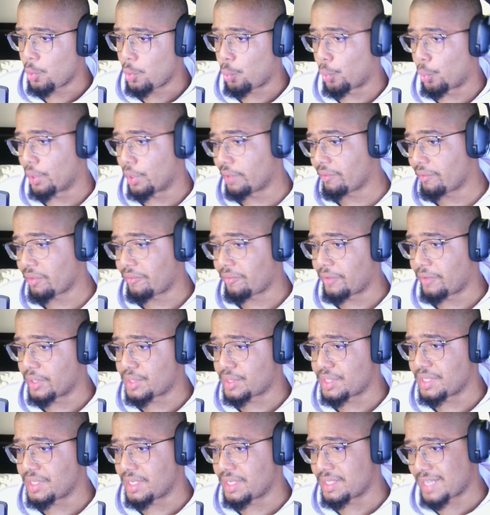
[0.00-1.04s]
One of the
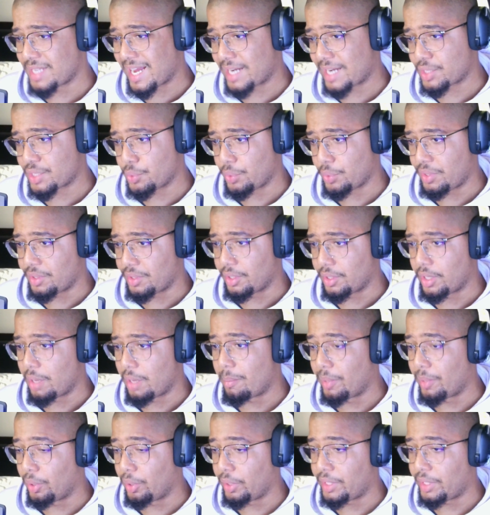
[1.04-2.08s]
functions is actually the
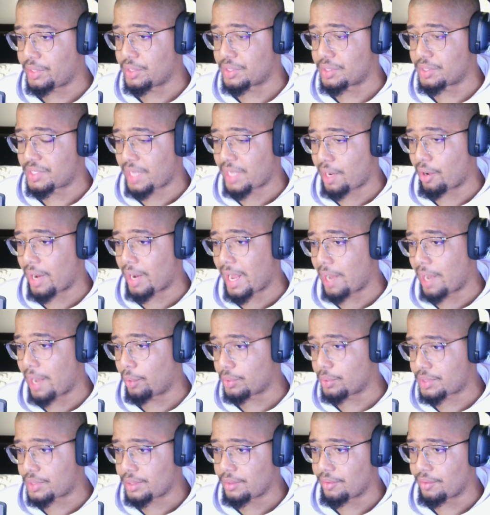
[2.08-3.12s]
ability to tear
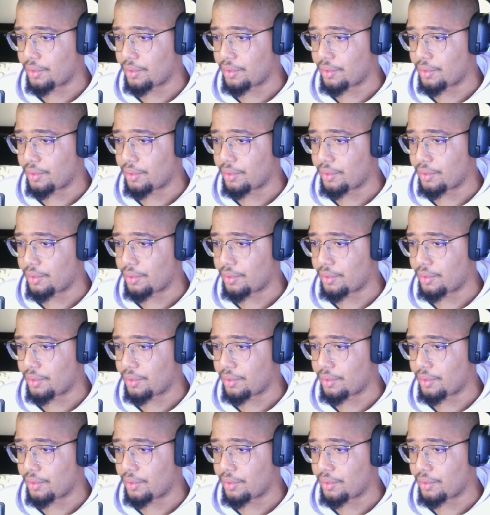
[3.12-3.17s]
out